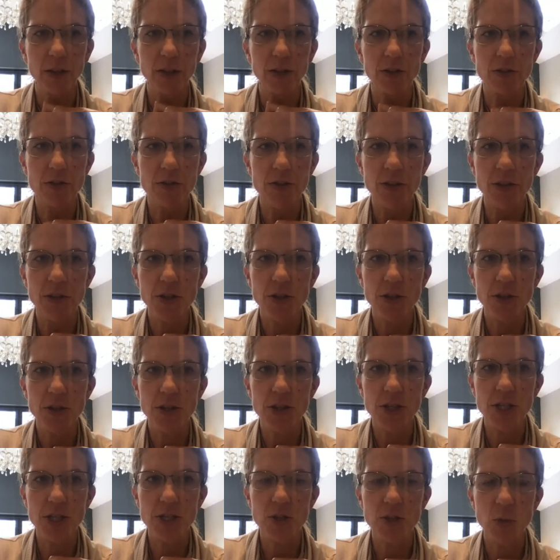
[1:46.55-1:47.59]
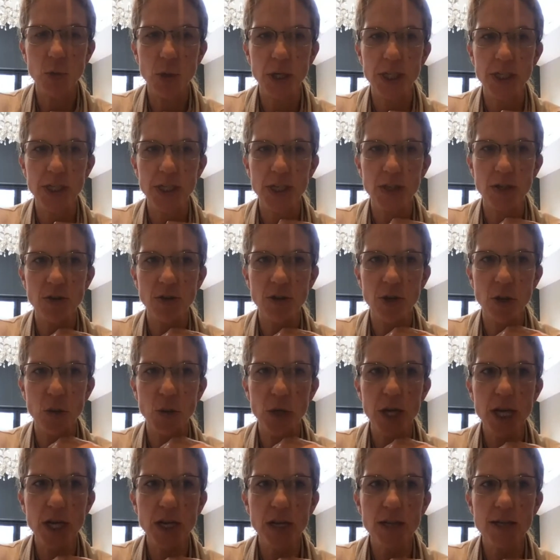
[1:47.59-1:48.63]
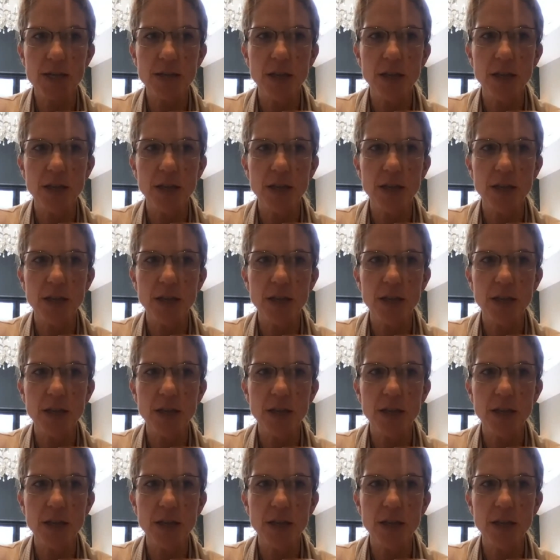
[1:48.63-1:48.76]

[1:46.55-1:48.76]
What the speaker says: soon. She's 23 weeks.